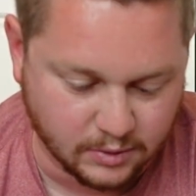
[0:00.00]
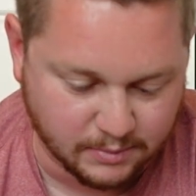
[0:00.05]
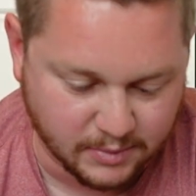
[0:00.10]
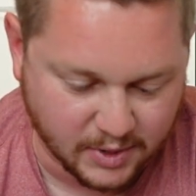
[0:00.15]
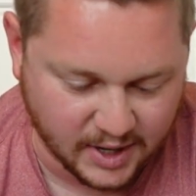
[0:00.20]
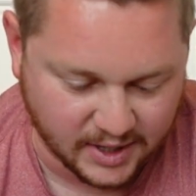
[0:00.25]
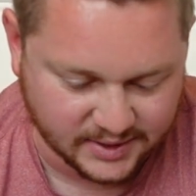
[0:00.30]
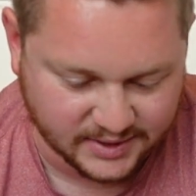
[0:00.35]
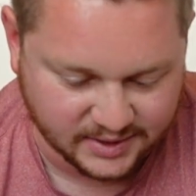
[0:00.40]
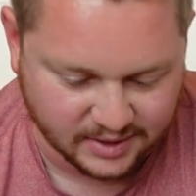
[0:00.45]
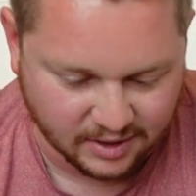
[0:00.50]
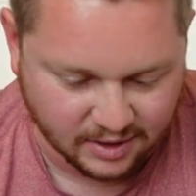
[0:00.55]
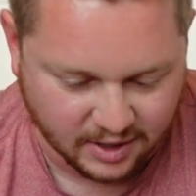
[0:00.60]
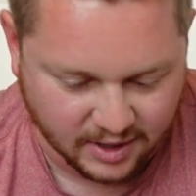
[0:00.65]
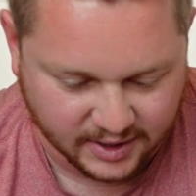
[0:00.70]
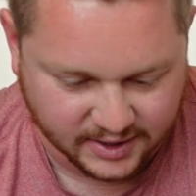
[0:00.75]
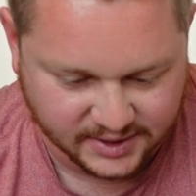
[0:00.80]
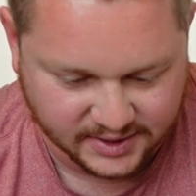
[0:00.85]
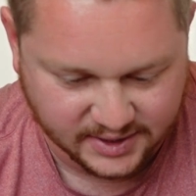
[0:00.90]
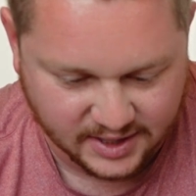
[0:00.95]
Mazda
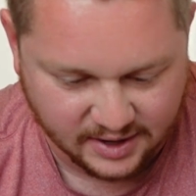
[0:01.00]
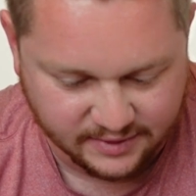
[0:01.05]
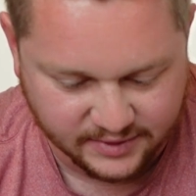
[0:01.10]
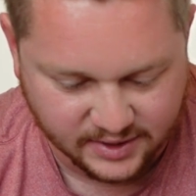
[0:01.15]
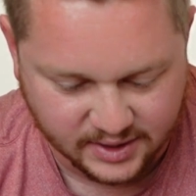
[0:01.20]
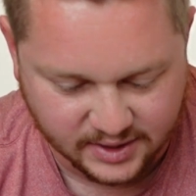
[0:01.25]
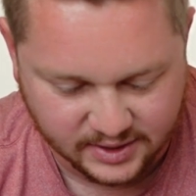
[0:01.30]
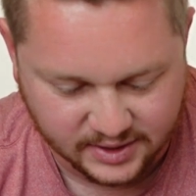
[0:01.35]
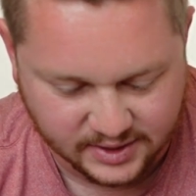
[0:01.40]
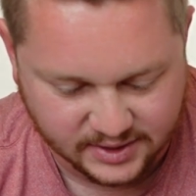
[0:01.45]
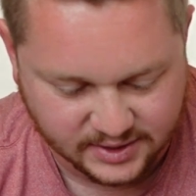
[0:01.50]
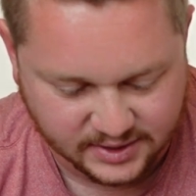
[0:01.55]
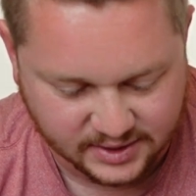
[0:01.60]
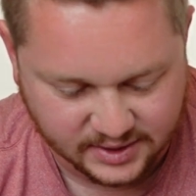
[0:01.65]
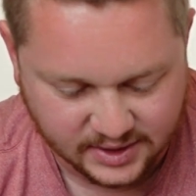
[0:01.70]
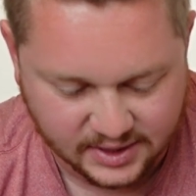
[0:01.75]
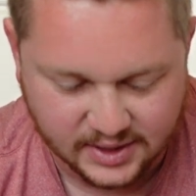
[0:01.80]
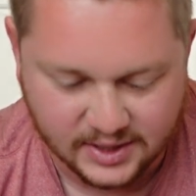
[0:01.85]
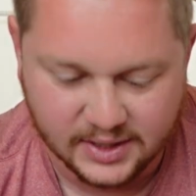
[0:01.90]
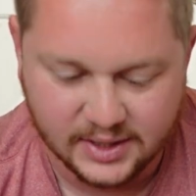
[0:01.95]
RX-7
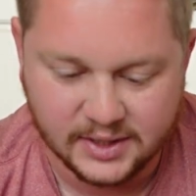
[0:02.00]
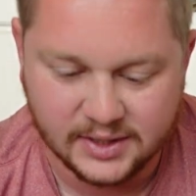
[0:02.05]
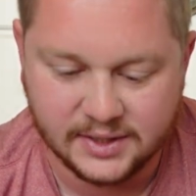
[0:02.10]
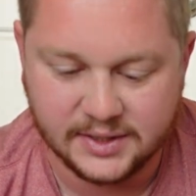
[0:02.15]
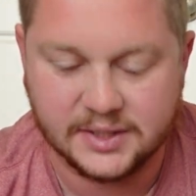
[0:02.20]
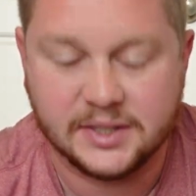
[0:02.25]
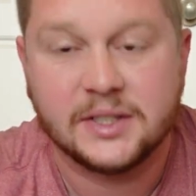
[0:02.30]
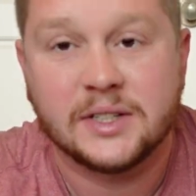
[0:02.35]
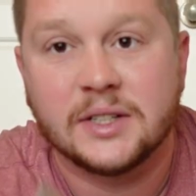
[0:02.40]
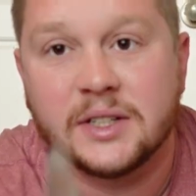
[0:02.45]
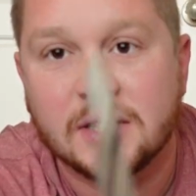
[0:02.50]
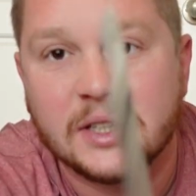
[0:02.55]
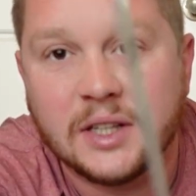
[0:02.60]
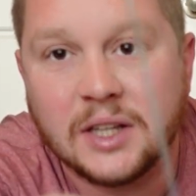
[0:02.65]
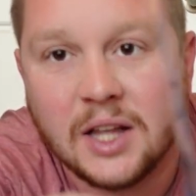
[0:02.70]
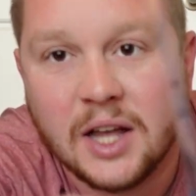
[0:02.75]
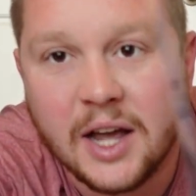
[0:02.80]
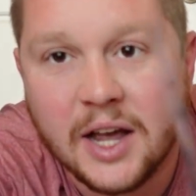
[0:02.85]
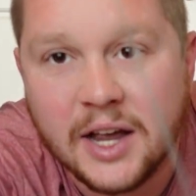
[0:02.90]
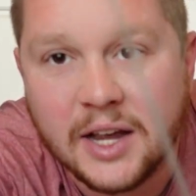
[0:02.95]
is
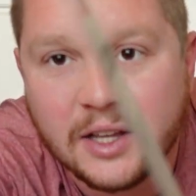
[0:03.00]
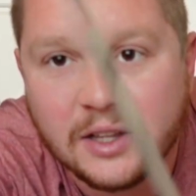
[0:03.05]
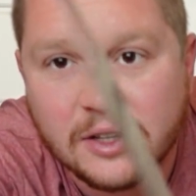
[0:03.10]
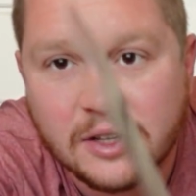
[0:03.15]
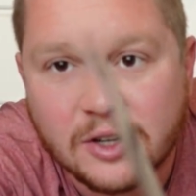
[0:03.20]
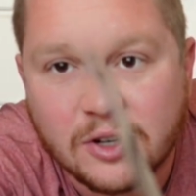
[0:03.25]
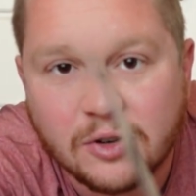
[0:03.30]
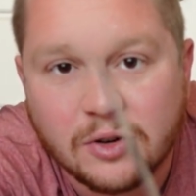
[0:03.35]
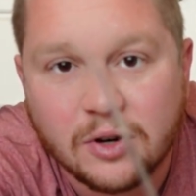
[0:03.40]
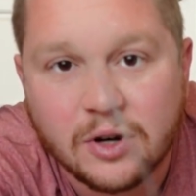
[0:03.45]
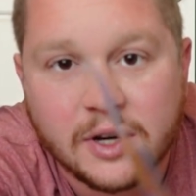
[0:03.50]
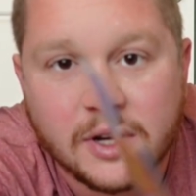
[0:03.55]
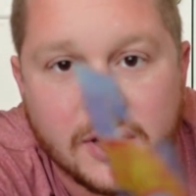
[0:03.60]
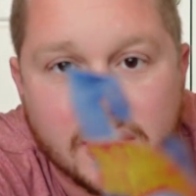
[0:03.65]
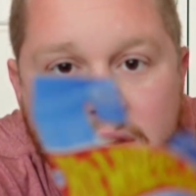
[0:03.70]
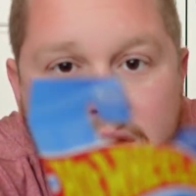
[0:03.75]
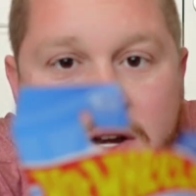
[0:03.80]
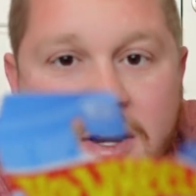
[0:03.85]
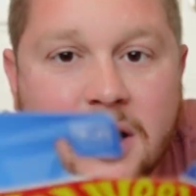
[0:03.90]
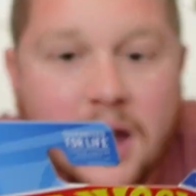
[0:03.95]
slightly
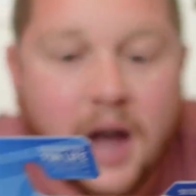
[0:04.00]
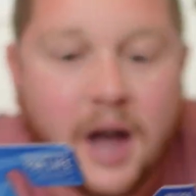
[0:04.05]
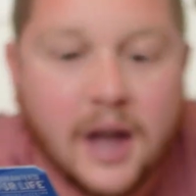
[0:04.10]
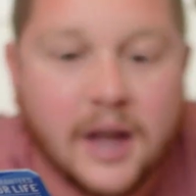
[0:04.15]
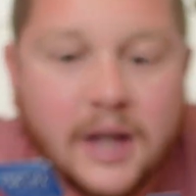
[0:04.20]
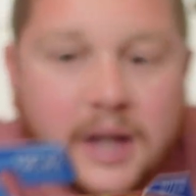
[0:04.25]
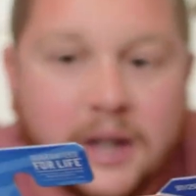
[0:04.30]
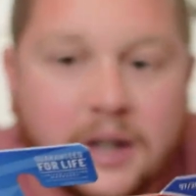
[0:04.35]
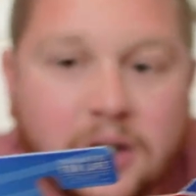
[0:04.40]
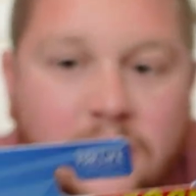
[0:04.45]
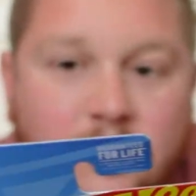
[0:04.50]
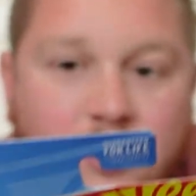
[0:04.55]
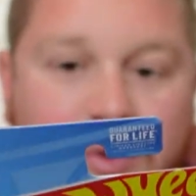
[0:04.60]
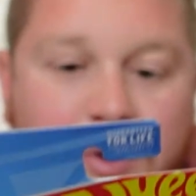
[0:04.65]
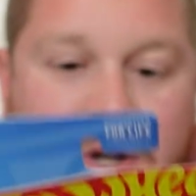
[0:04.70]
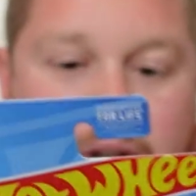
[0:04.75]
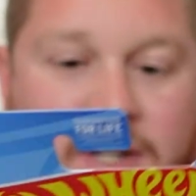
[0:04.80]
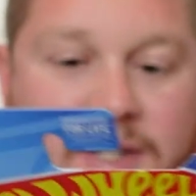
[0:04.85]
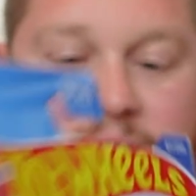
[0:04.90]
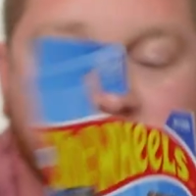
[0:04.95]
crooked, not
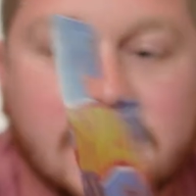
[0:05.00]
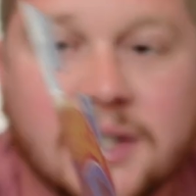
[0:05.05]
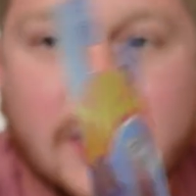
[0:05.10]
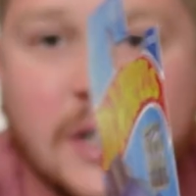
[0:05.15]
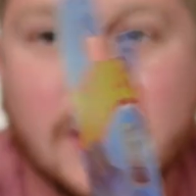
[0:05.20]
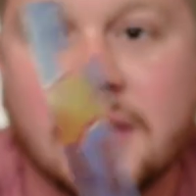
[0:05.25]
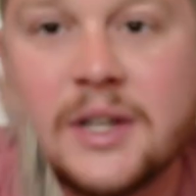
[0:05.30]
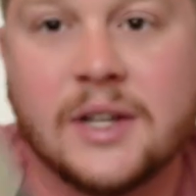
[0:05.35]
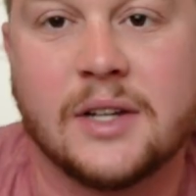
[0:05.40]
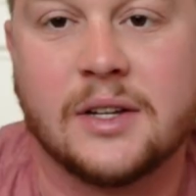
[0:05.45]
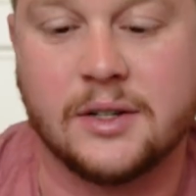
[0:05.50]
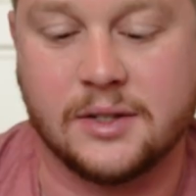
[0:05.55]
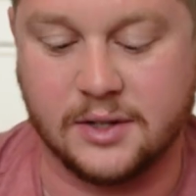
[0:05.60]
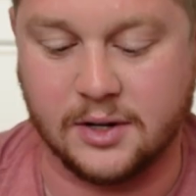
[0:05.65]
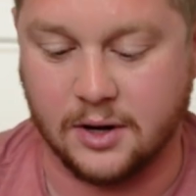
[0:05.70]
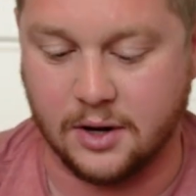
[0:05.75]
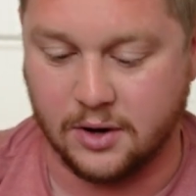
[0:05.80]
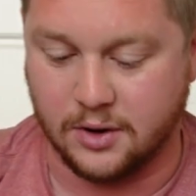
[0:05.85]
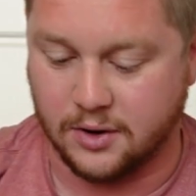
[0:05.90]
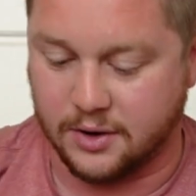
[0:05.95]
creased.
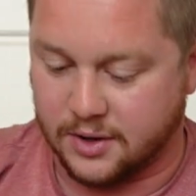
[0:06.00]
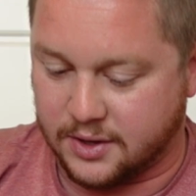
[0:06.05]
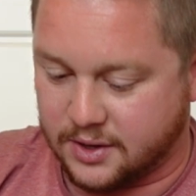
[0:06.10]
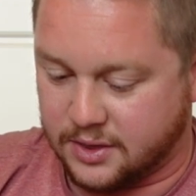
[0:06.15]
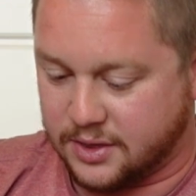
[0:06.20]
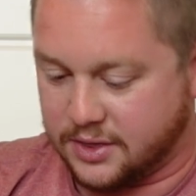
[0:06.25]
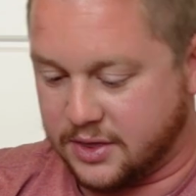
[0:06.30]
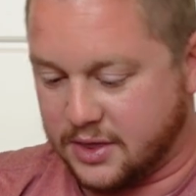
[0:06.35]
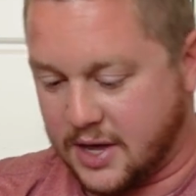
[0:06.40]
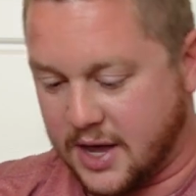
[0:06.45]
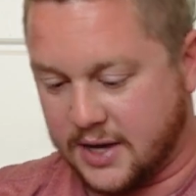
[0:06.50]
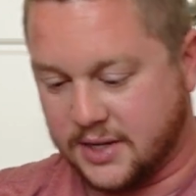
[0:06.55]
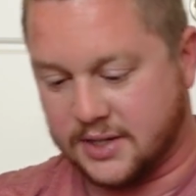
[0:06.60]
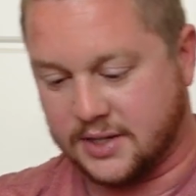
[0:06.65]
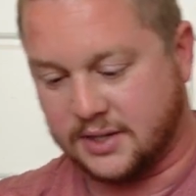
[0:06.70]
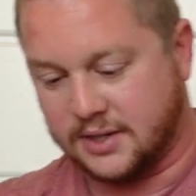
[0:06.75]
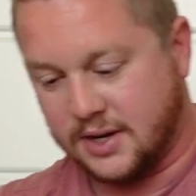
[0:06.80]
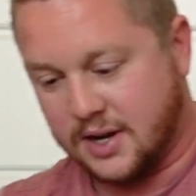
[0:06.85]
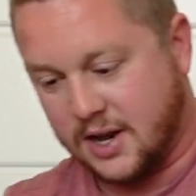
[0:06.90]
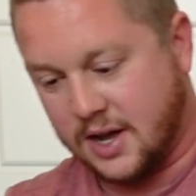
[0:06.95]
So
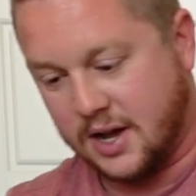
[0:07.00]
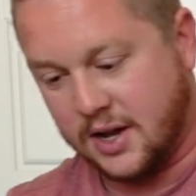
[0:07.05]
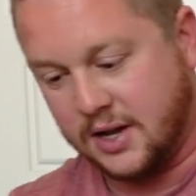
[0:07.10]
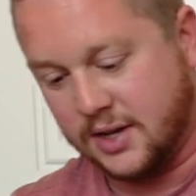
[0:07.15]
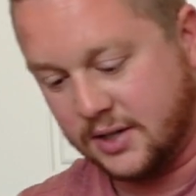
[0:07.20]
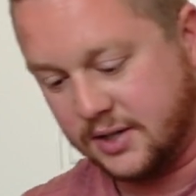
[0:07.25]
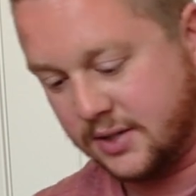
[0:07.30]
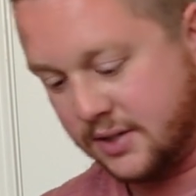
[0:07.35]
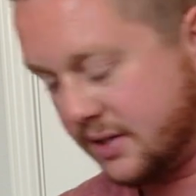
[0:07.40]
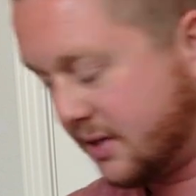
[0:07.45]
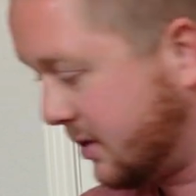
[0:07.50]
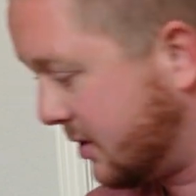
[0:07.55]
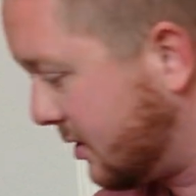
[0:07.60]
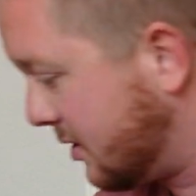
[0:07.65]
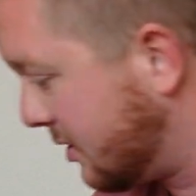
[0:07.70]
that's nice.